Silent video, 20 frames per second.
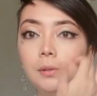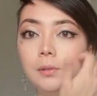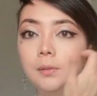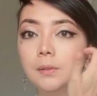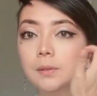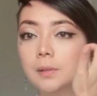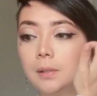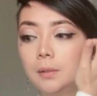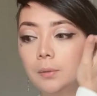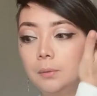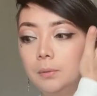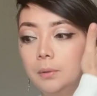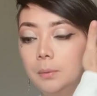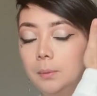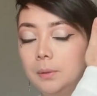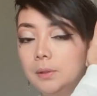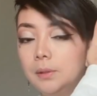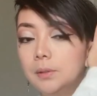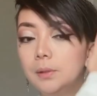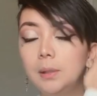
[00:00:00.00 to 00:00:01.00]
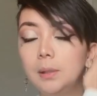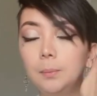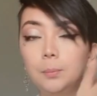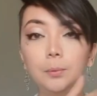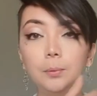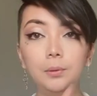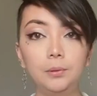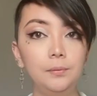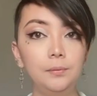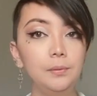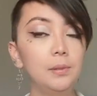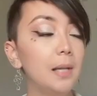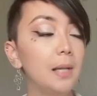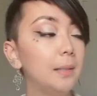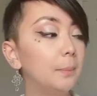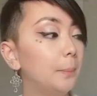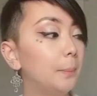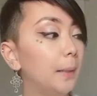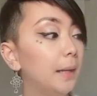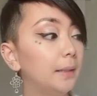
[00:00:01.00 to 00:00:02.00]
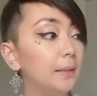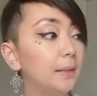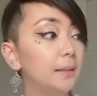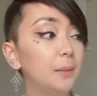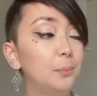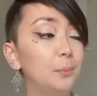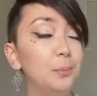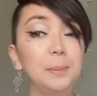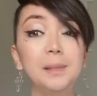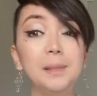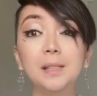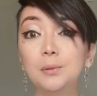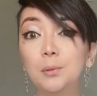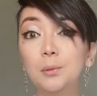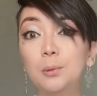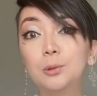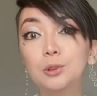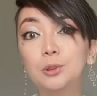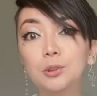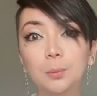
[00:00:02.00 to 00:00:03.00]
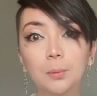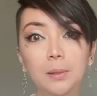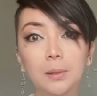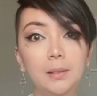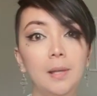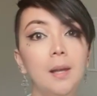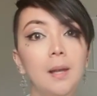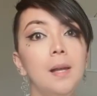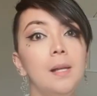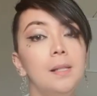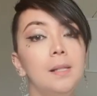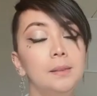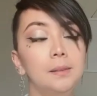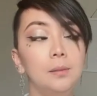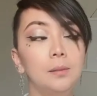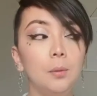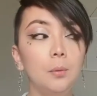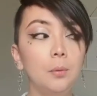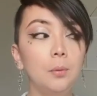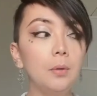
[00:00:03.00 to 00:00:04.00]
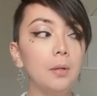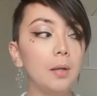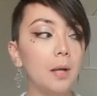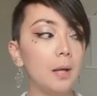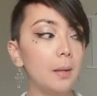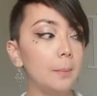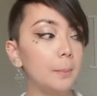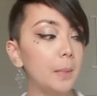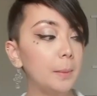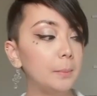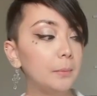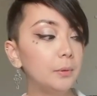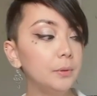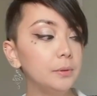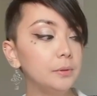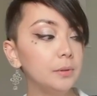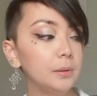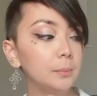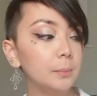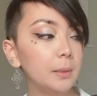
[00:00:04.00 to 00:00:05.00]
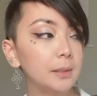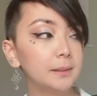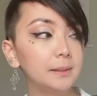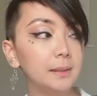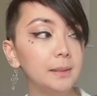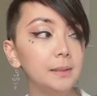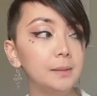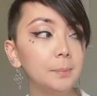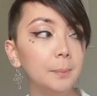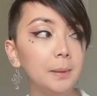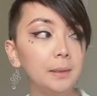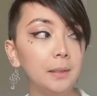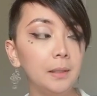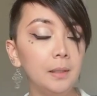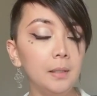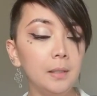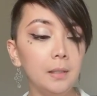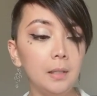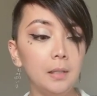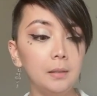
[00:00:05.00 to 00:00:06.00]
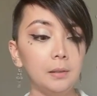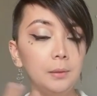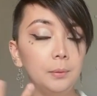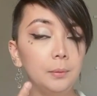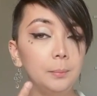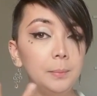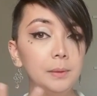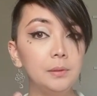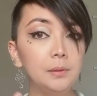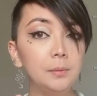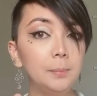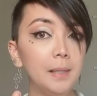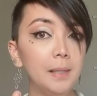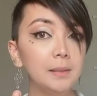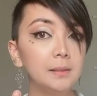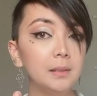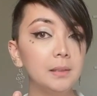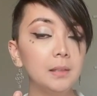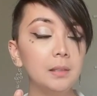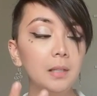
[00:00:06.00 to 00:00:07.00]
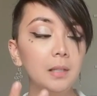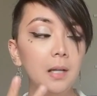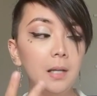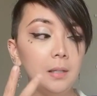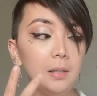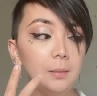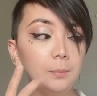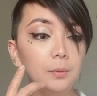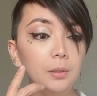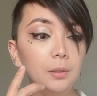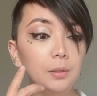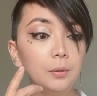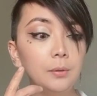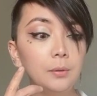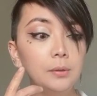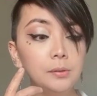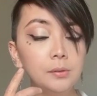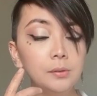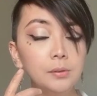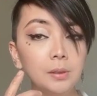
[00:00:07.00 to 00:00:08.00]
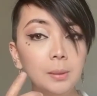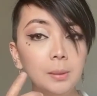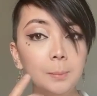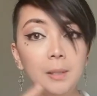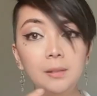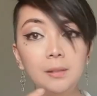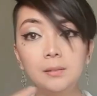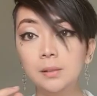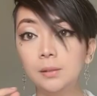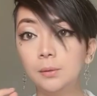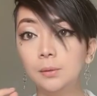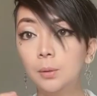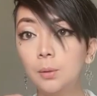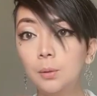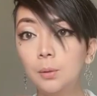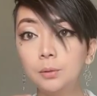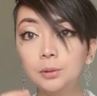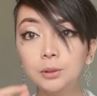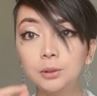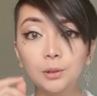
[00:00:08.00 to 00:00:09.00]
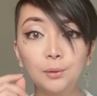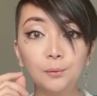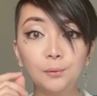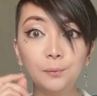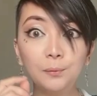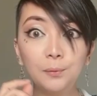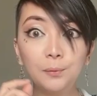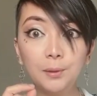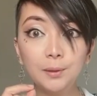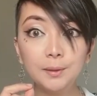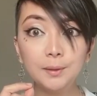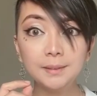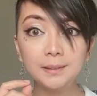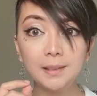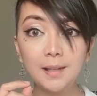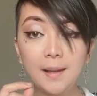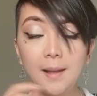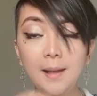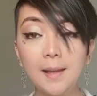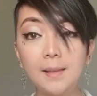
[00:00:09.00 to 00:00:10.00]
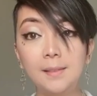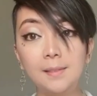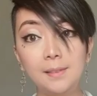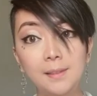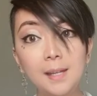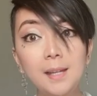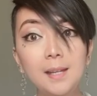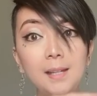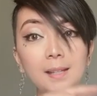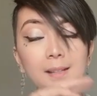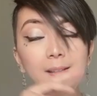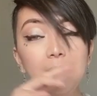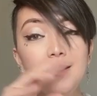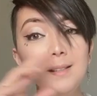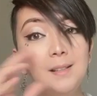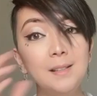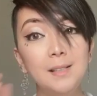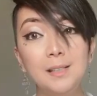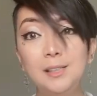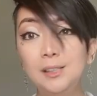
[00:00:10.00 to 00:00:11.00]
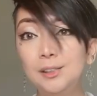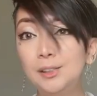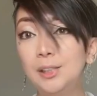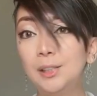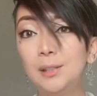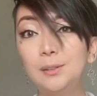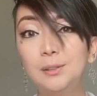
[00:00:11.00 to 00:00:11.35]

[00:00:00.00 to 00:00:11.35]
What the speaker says: because I only wanted to keep one of that bag, and that would be the Coach one. So I'm going to unbox this, but there will be two bags here. We are going to talk about the Coach first, and then check out